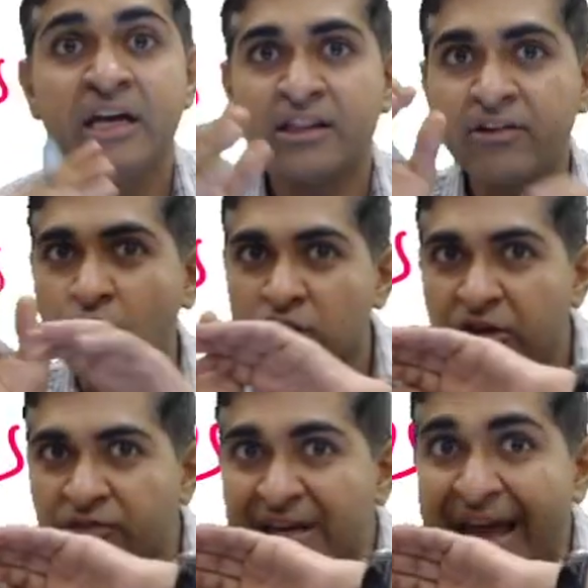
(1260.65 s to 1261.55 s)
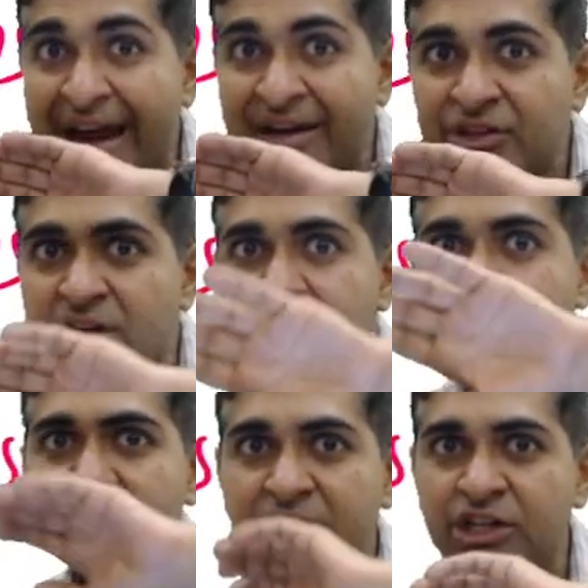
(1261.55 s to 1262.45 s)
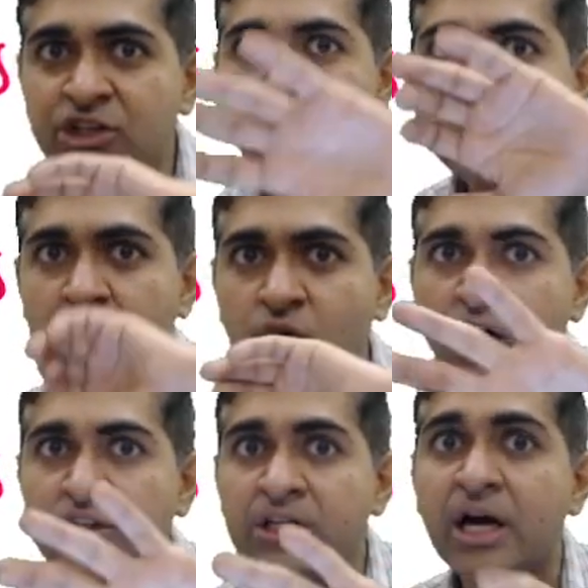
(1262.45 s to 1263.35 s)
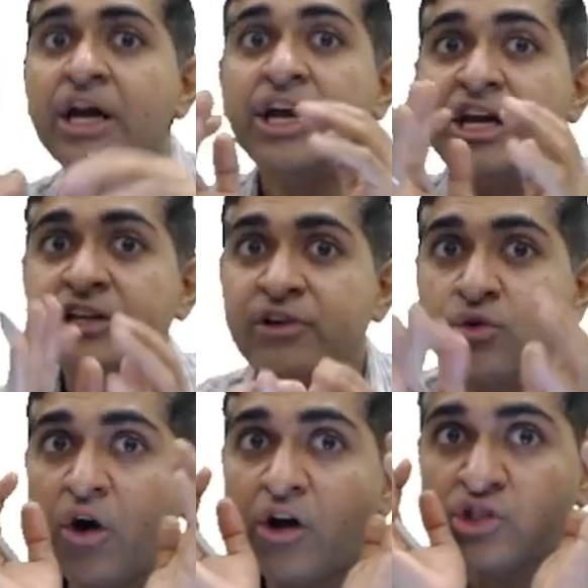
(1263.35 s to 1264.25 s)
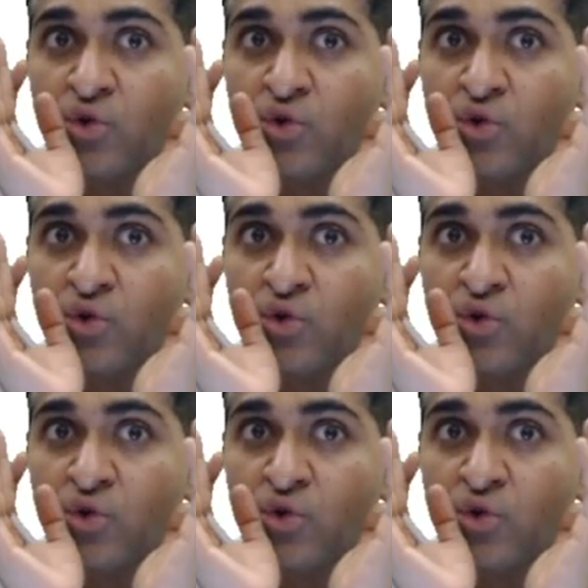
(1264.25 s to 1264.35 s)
the water will enter into the cornea. It will cause